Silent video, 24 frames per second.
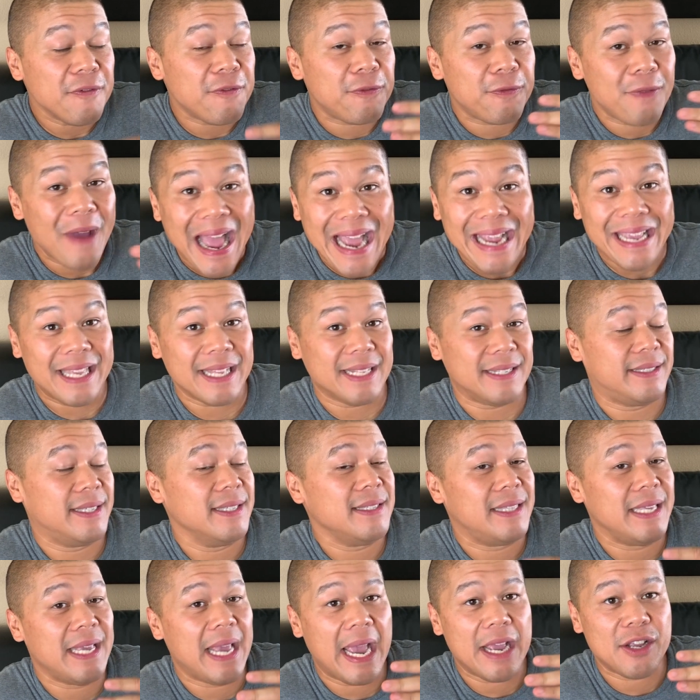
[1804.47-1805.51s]
fat kid
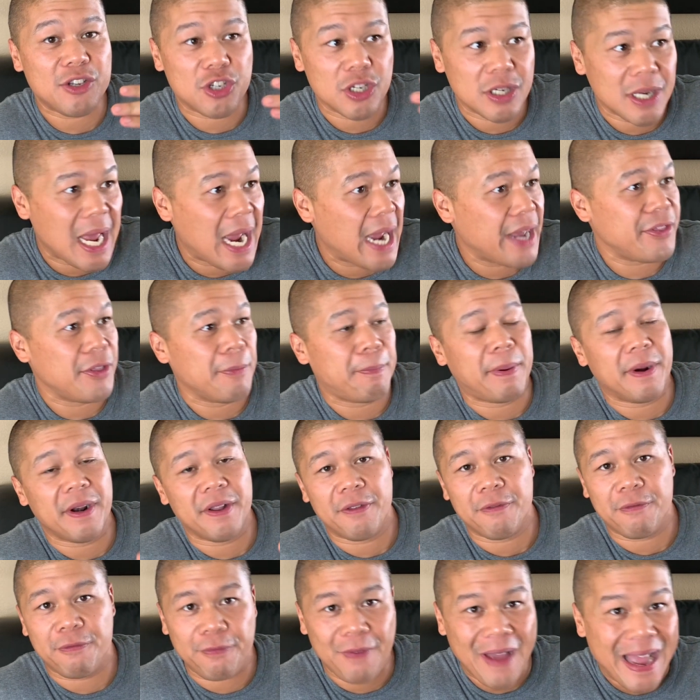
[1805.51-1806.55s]
since the age of 9, the pun of
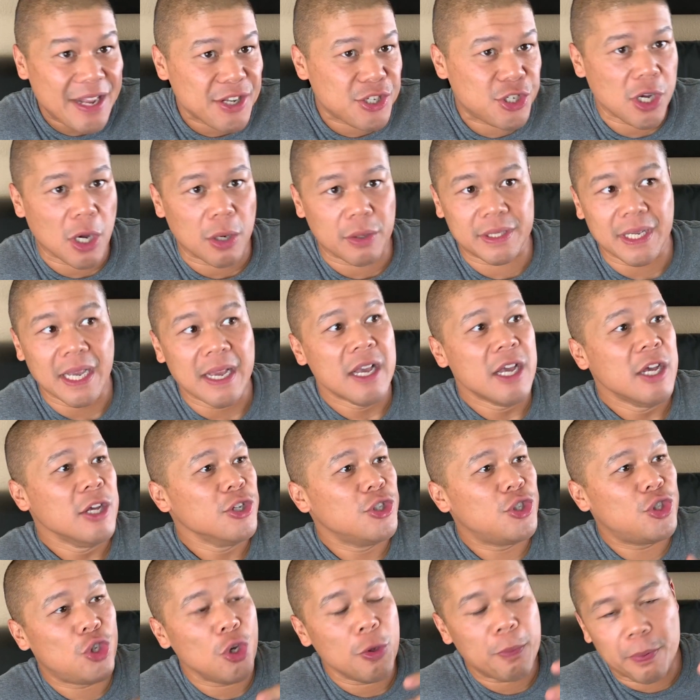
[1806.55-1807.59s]
the fat jokes,
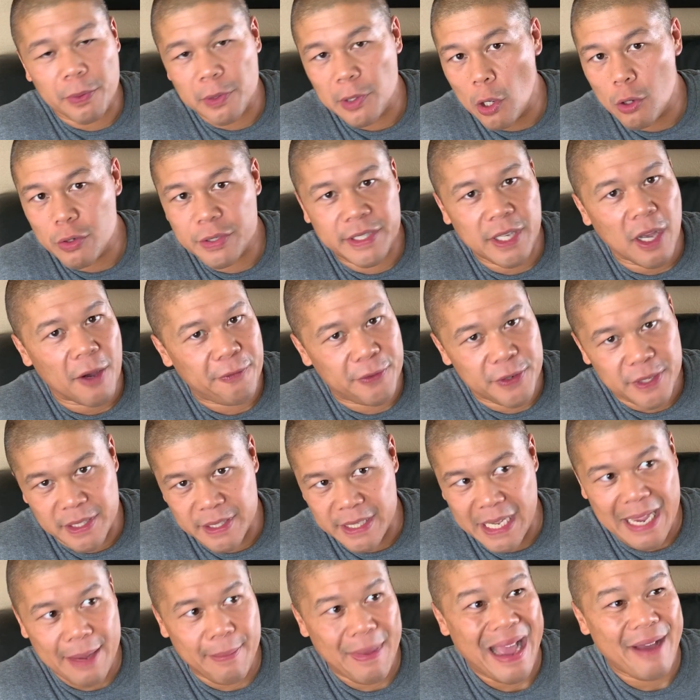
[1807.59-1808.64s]
super low
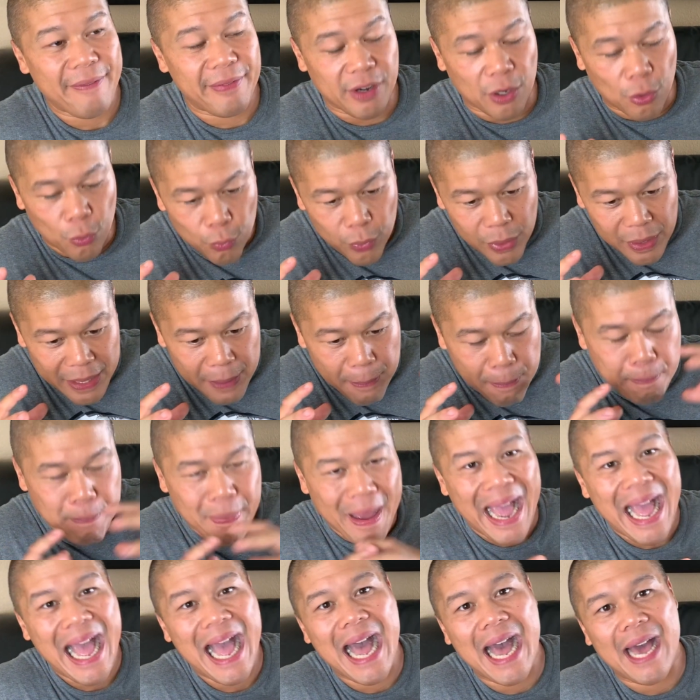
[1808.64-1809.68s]
self-esteem, having a really
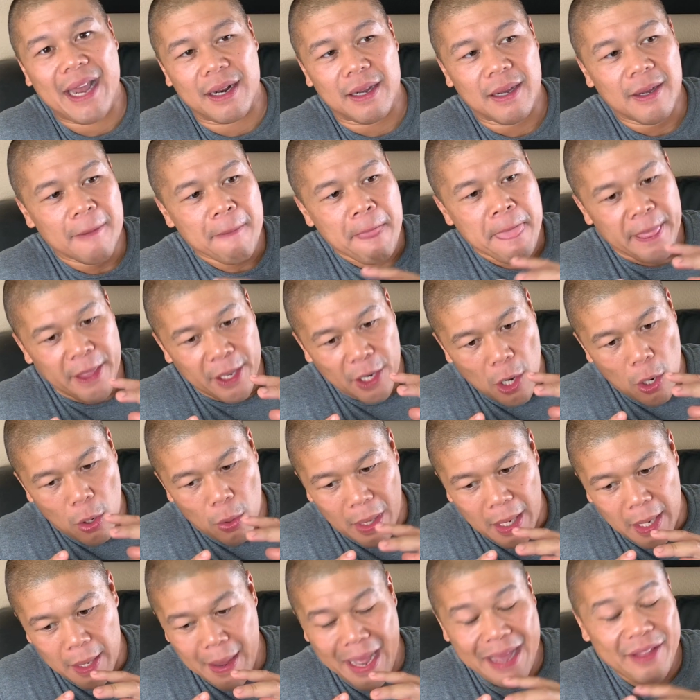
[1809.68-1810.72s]
bad,
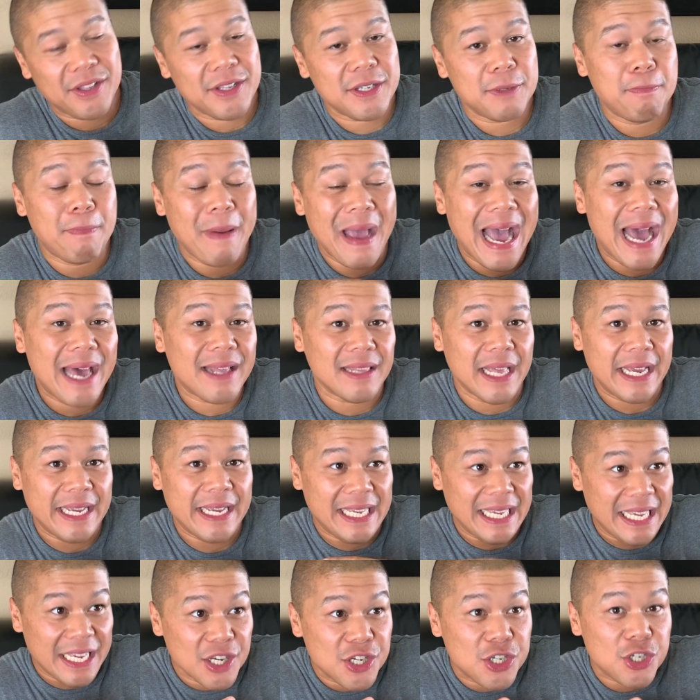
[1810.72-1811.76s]
had these bad like
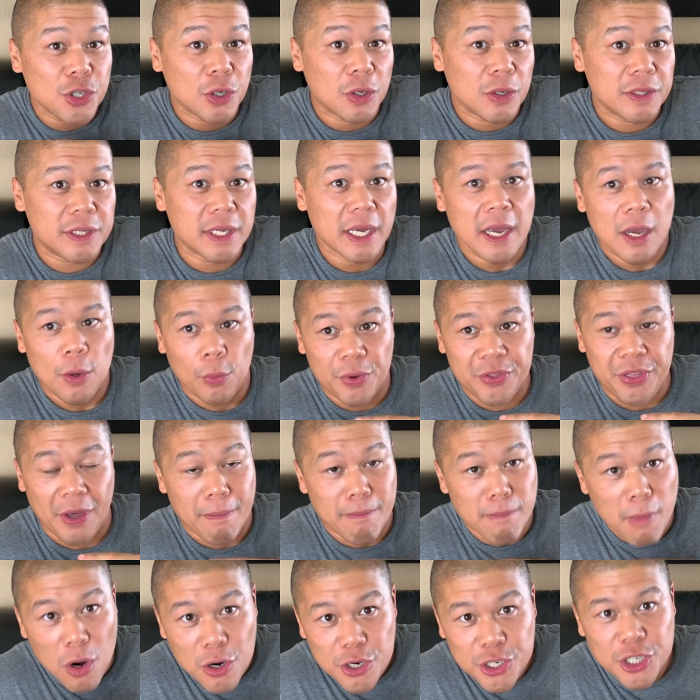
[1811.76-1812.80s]
issues with
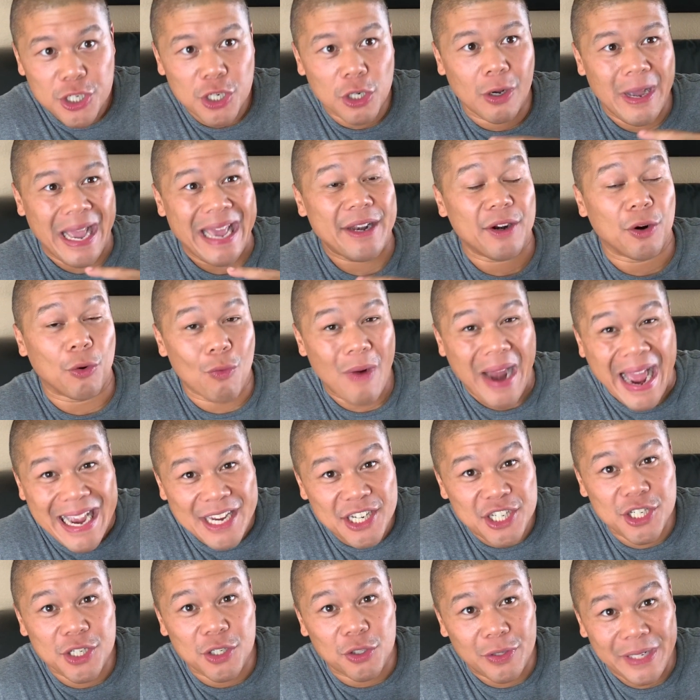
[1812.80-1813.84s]
emotional and
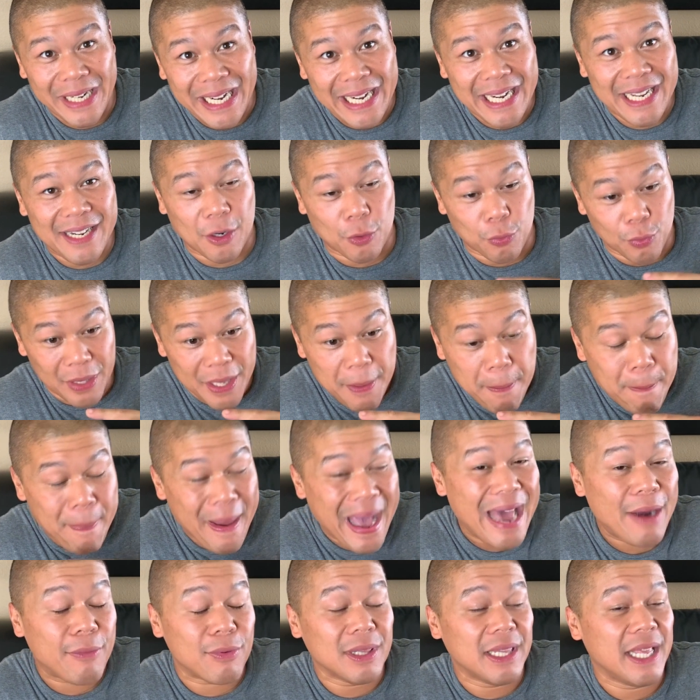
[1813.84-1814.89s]
irrational eating and a really
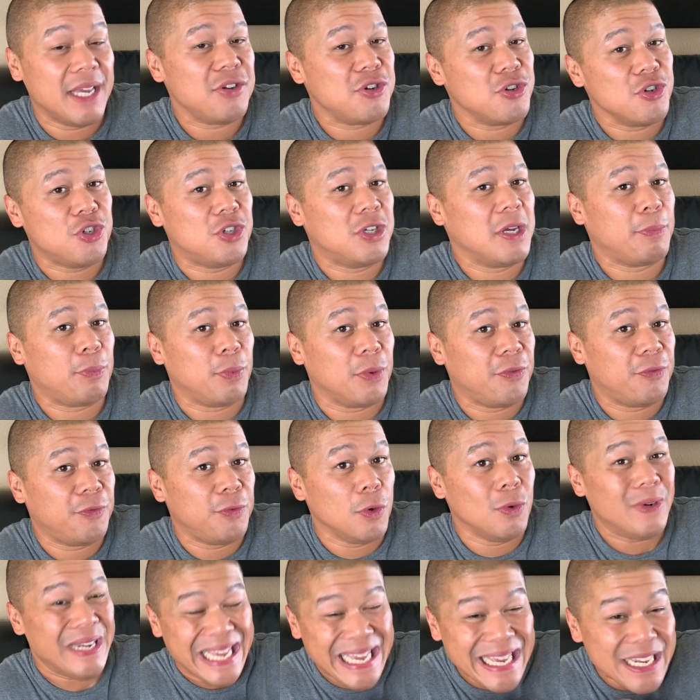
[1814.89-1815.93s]
bad relationship with
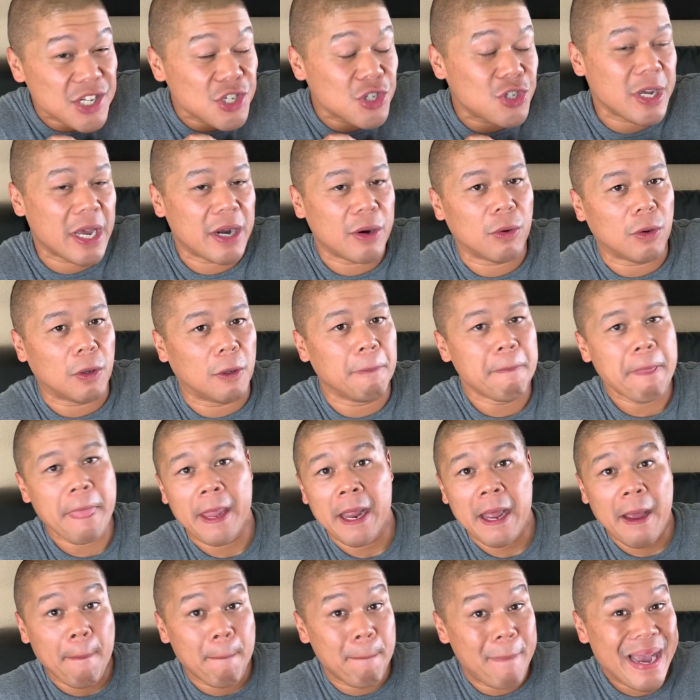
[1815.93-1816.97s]
food in general.
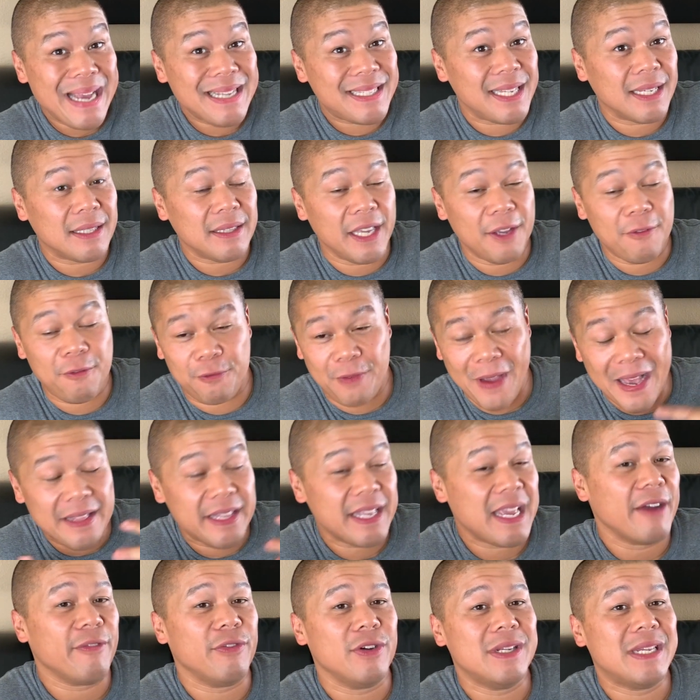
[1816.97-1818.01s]
Basically,
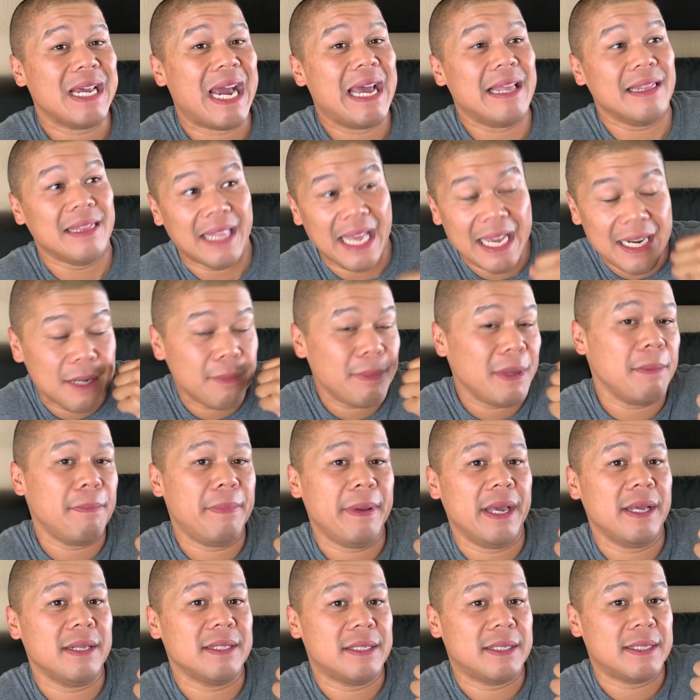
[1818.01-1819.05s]
failing every diet led to me
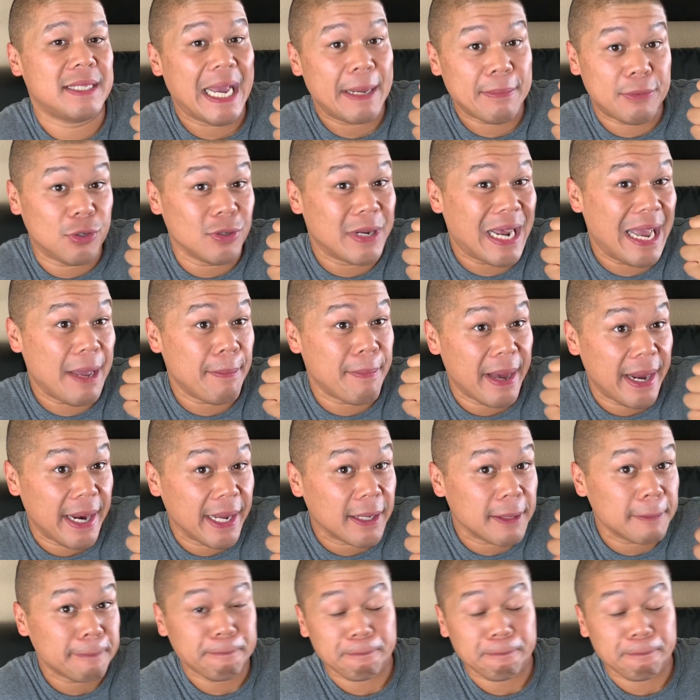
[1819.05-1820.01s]
being type 2 diabetic,